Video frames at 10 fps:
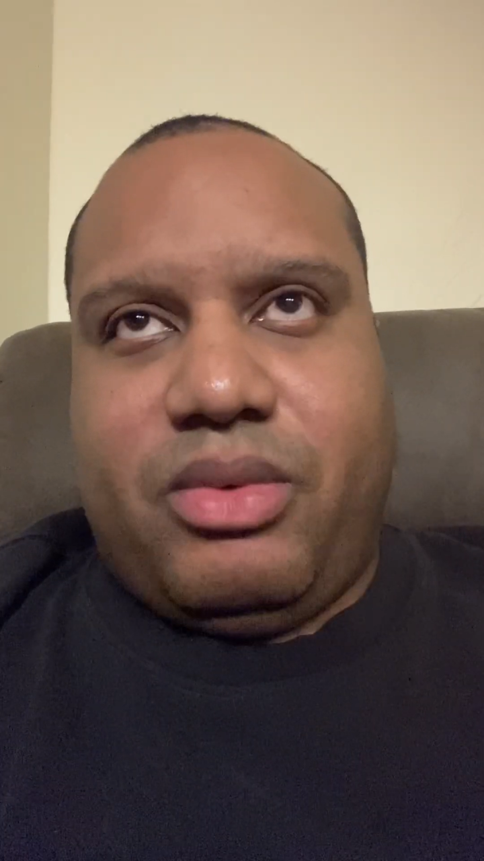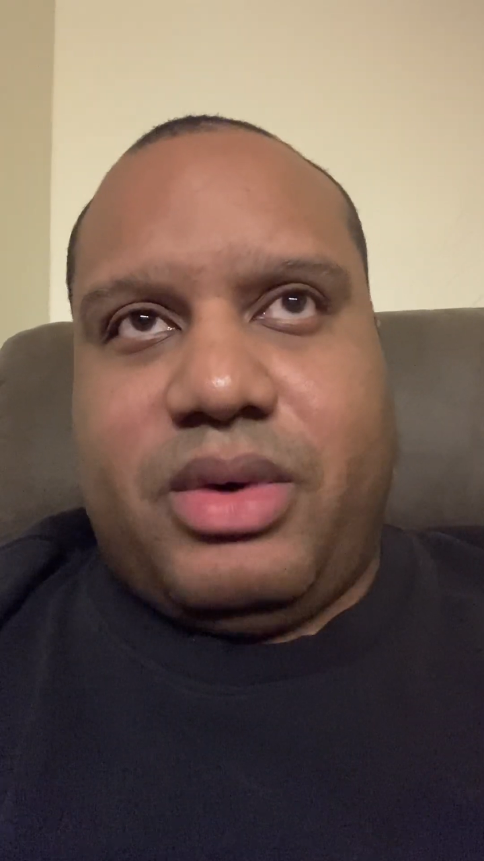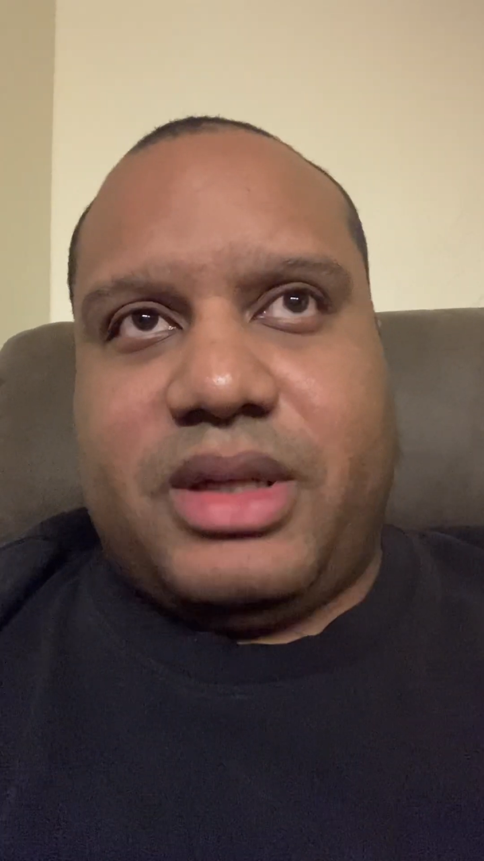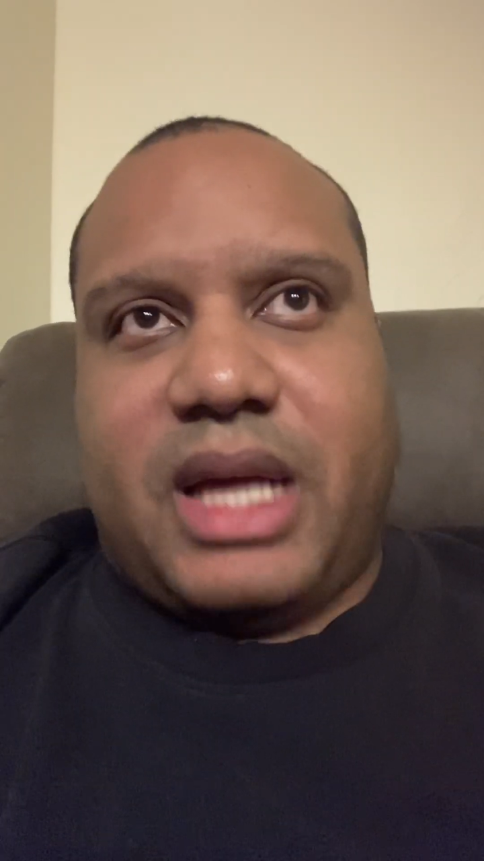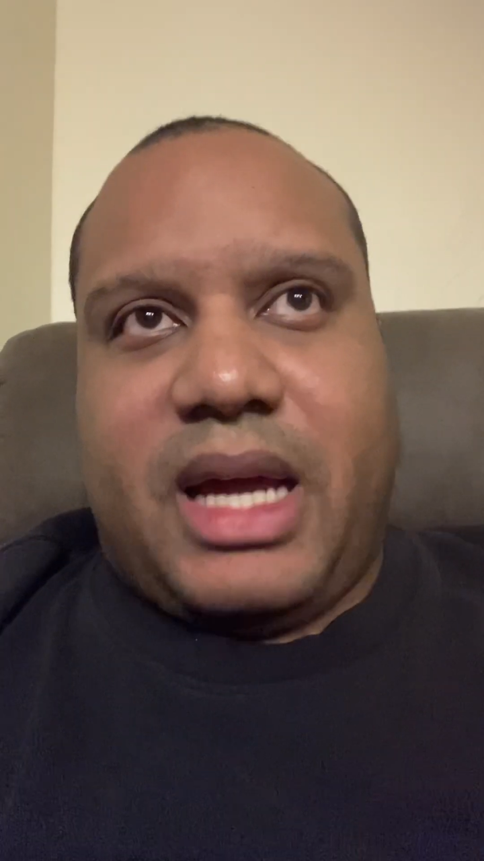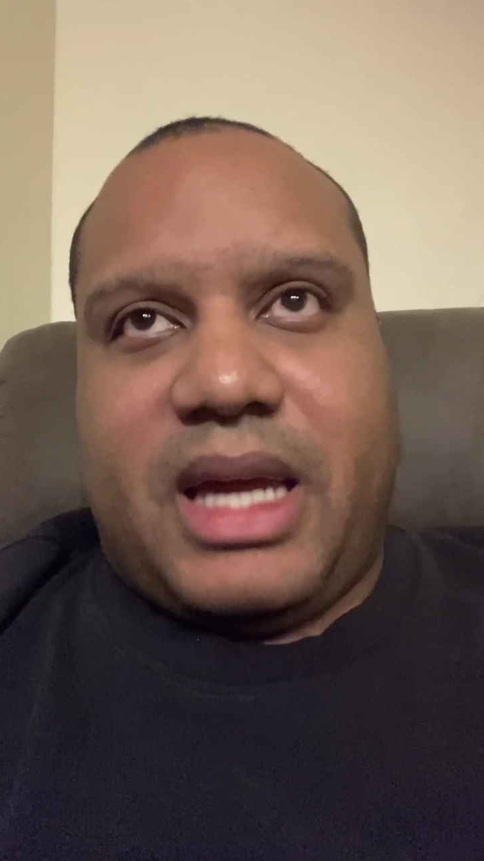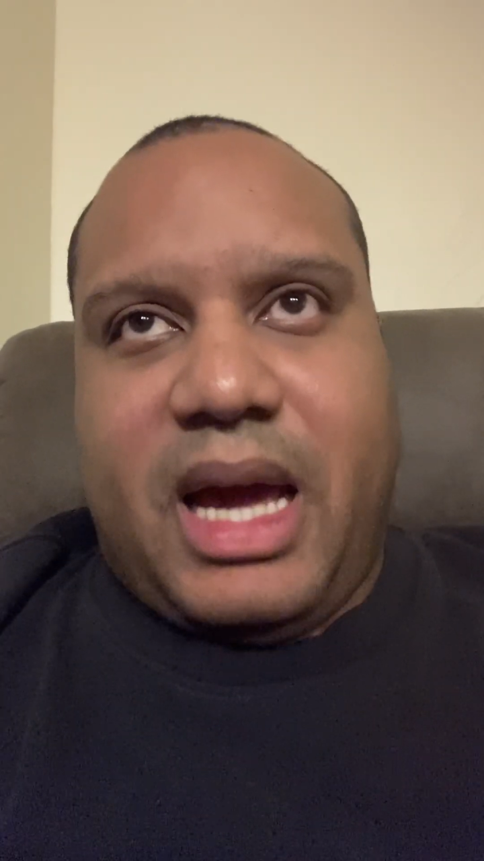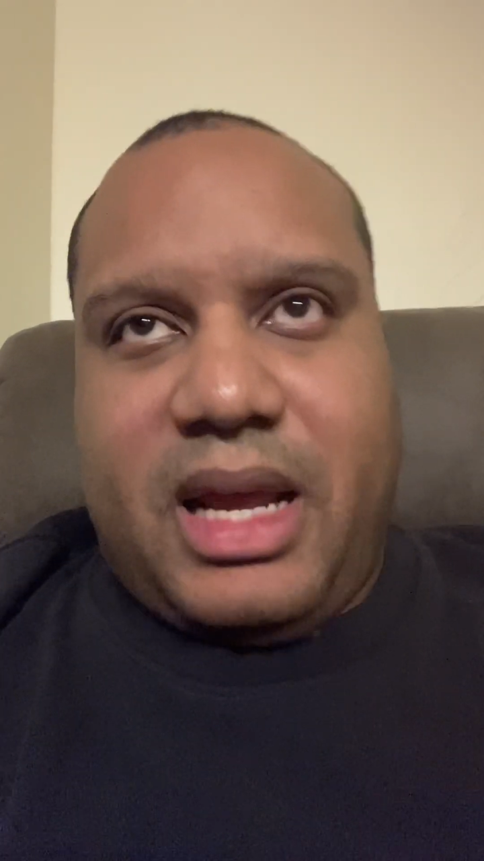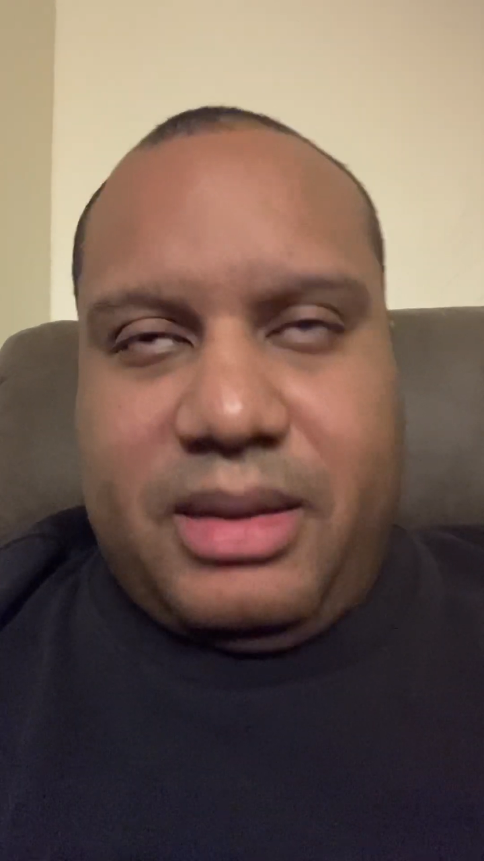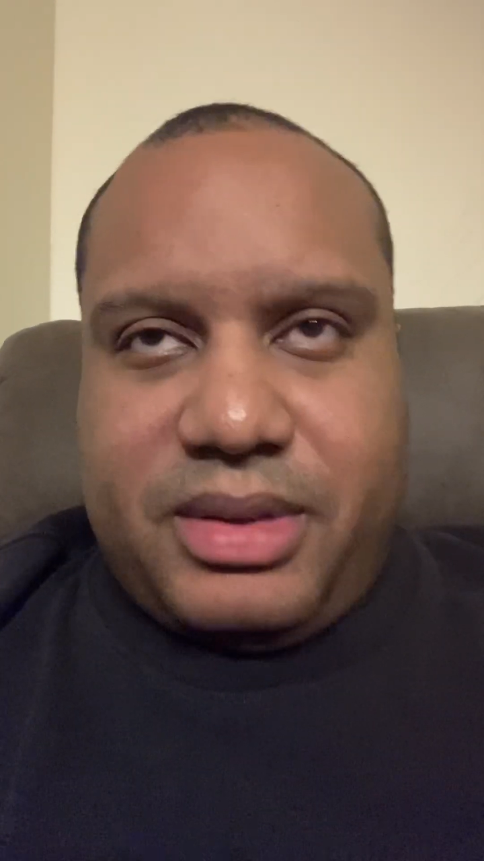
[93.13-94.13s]
was I
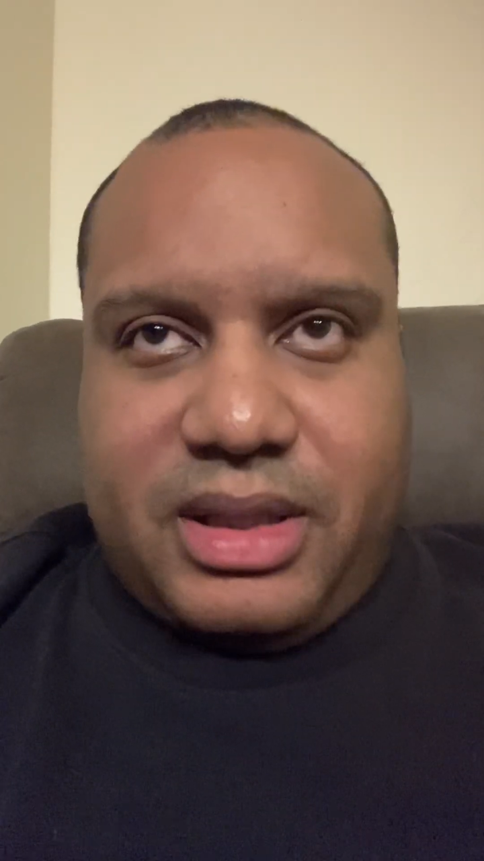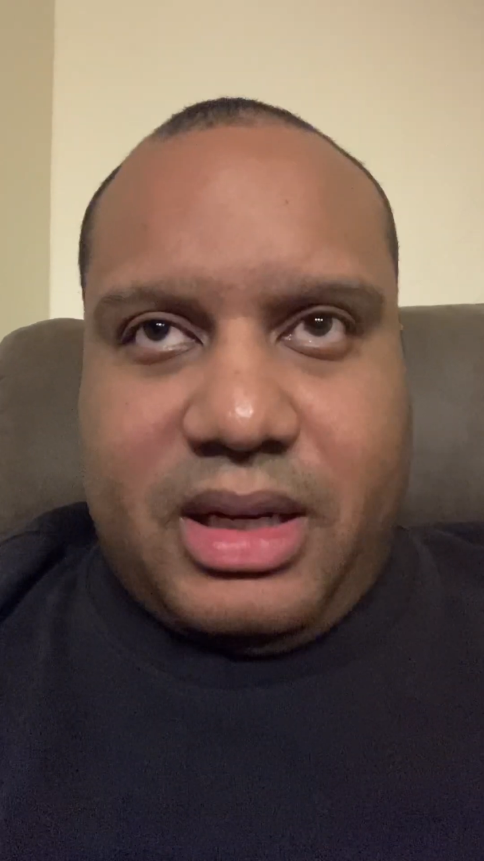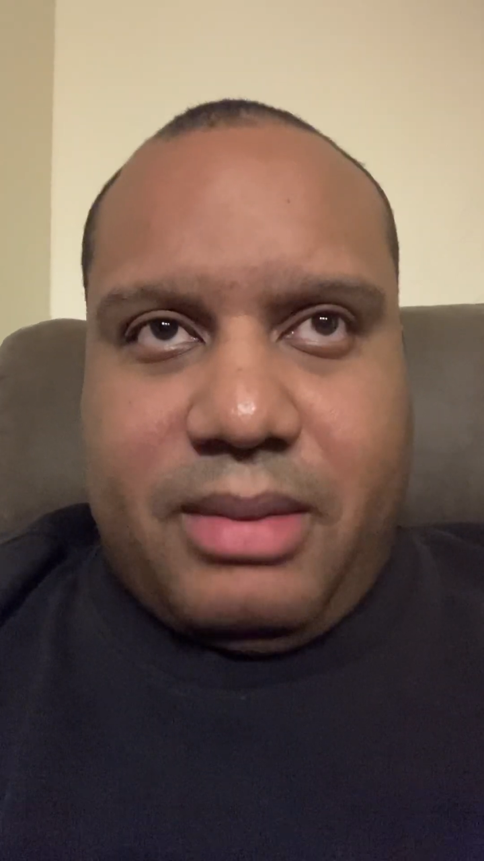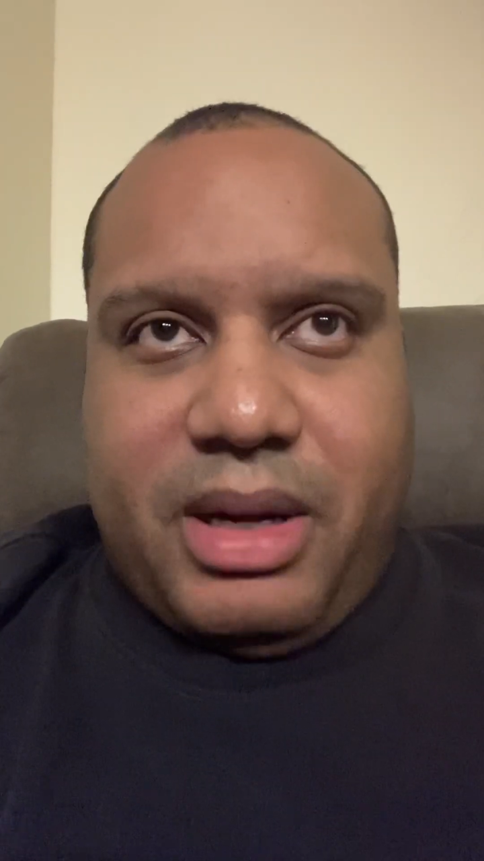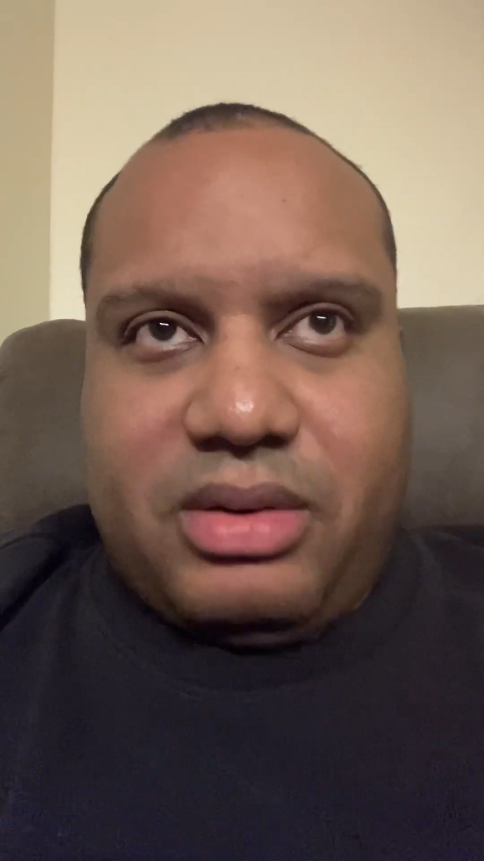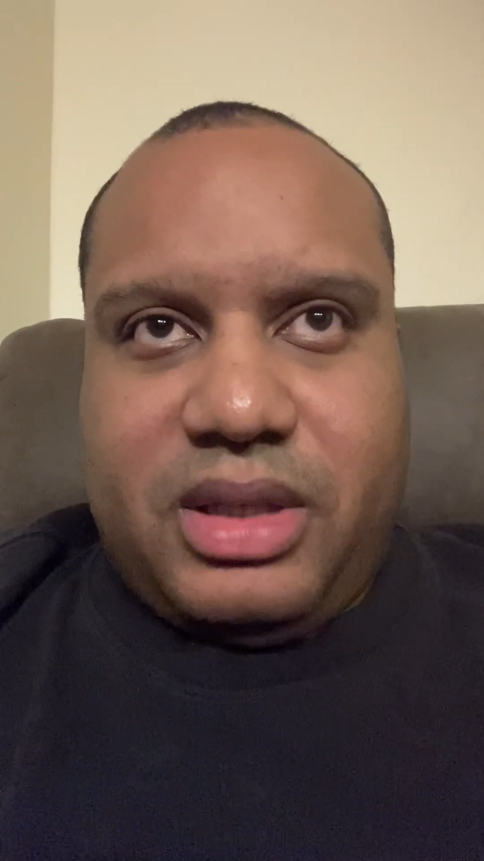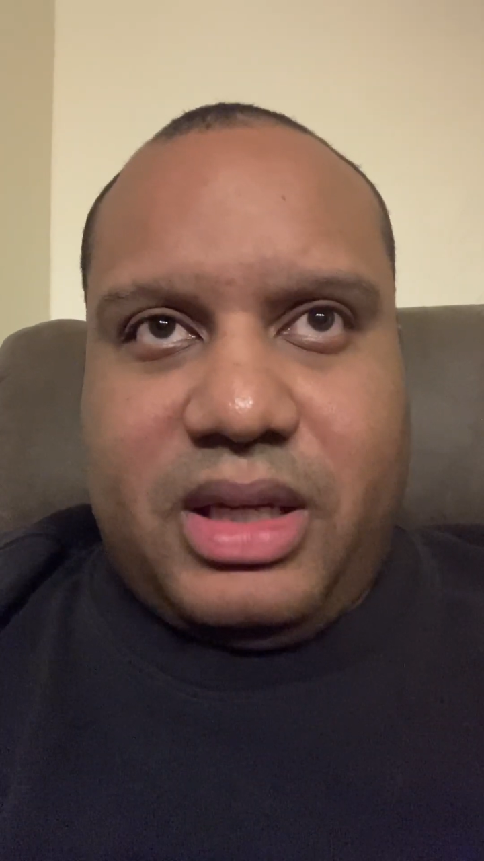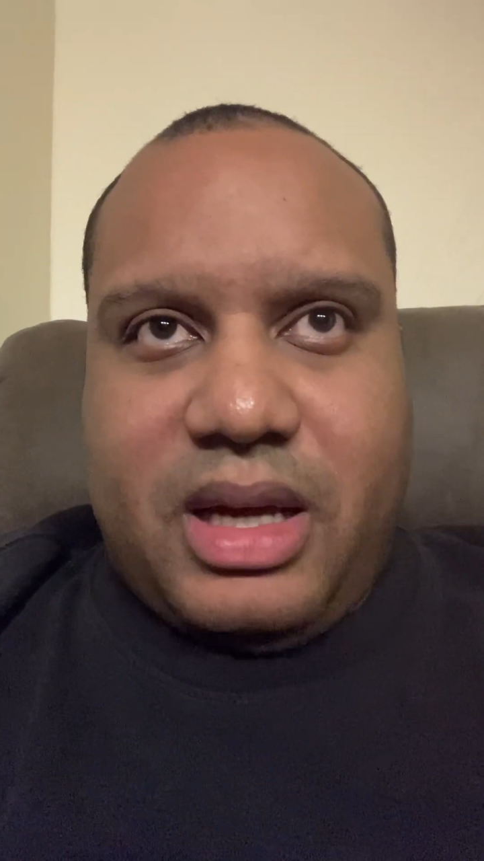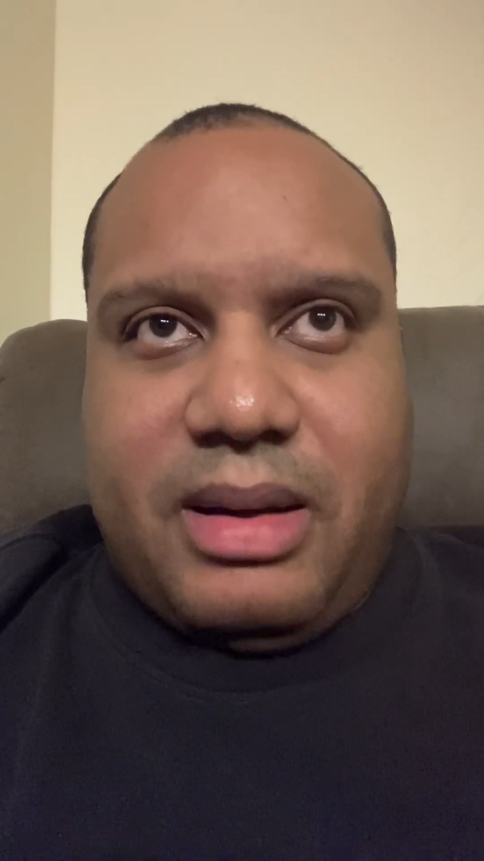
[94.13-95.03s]
got upset about the